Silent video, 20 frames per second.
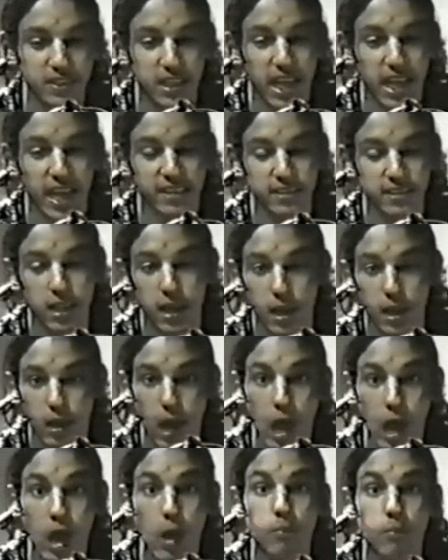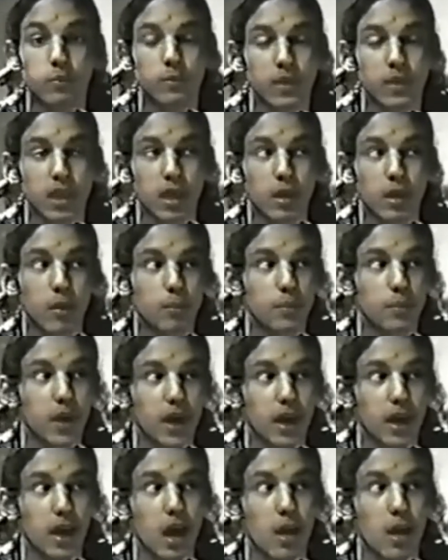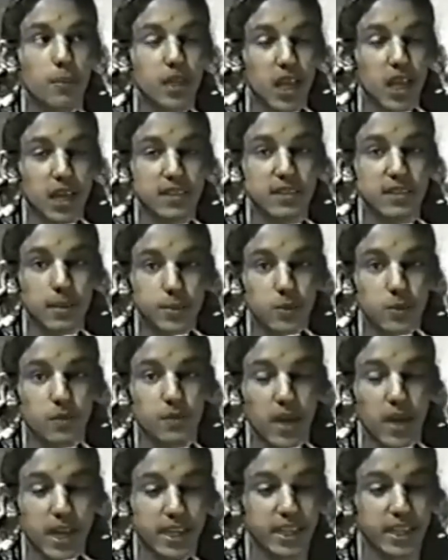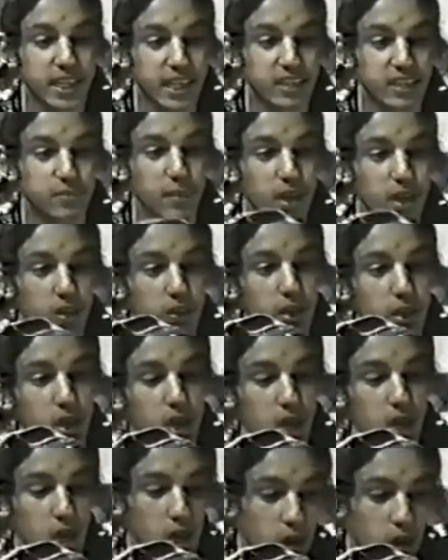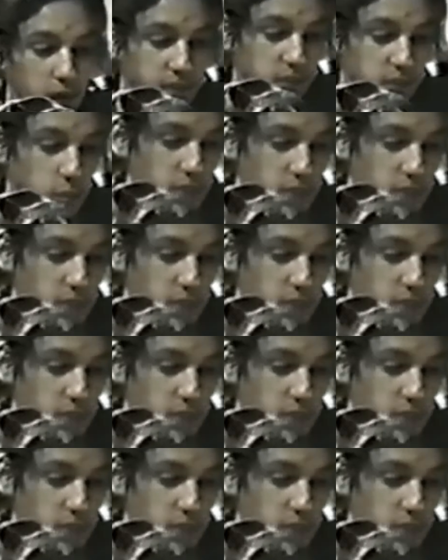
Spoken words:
glass. But a lot of times you'll find it's metal. Alright,